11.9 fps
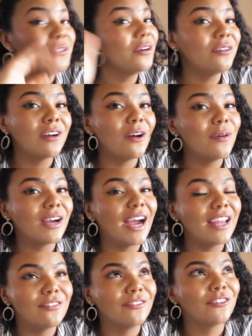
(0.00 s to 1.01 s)
You don't know what
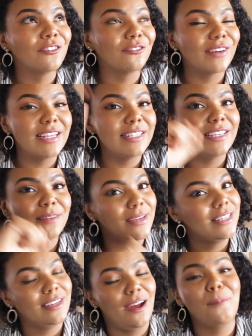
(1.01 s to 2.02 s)
kind of crazy,
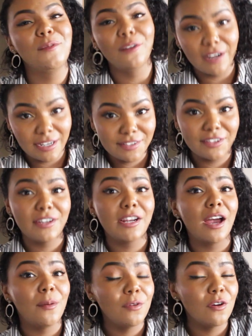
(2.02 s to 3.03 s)
amazing opportunities are gonna
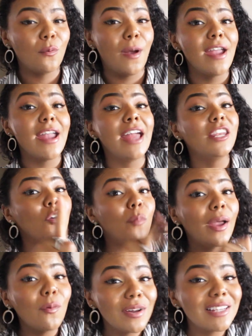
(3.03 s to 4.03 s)
come your way, and you
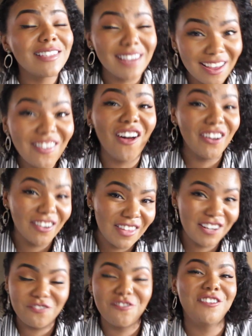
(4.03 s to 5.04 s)
might want to stay longer
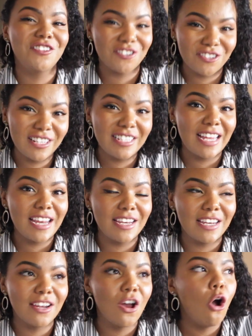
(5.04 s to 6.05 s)
than you initially
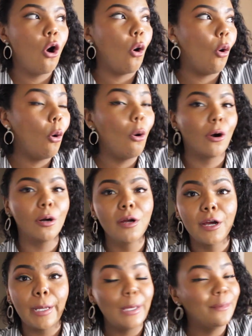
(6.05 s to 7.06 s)
intended.
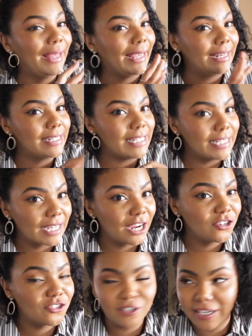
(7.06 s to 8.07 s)
Or you might get to this
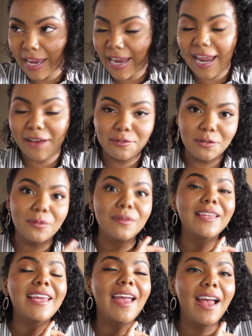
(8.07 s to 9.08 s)
country and
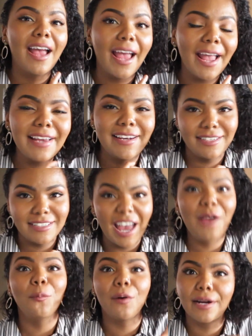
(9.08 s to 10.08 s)
absolutely hate it
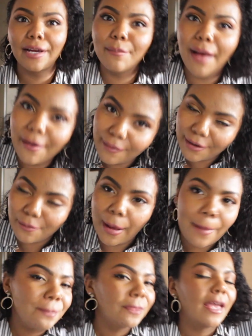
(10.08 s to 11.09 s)
and want to come back right
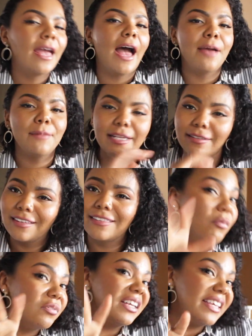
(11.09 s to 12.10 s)
away. I mean,
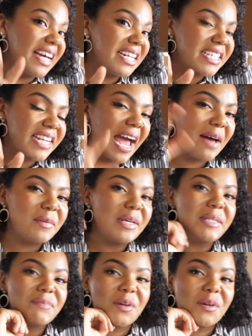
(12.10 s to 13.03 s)
hopefully that doesn't happen.